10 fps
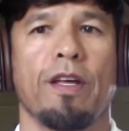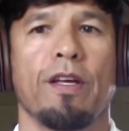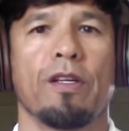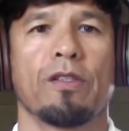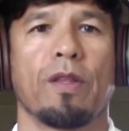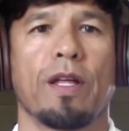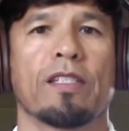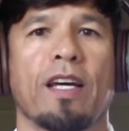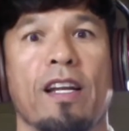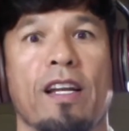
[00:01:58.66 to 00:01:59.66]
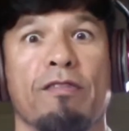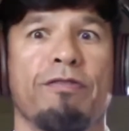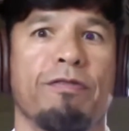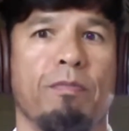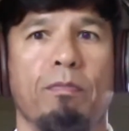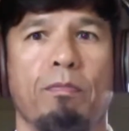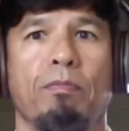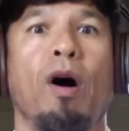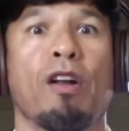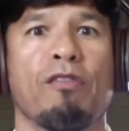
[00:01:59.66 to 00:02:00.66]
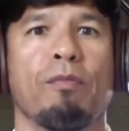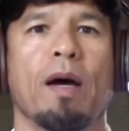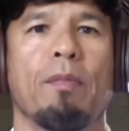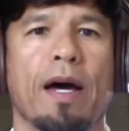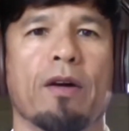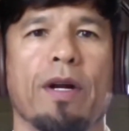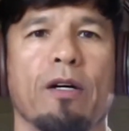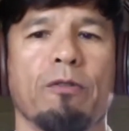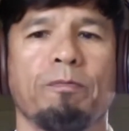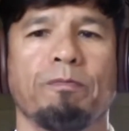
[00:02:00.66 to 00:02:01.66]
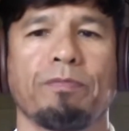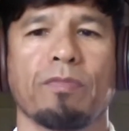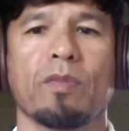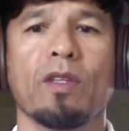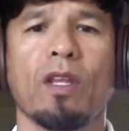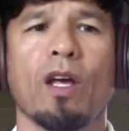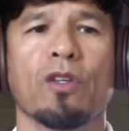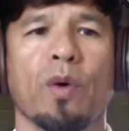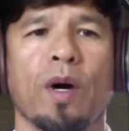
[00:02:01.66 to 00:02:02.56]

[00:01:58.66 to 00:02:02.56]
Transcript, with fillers: So that's kind of part of my background. So I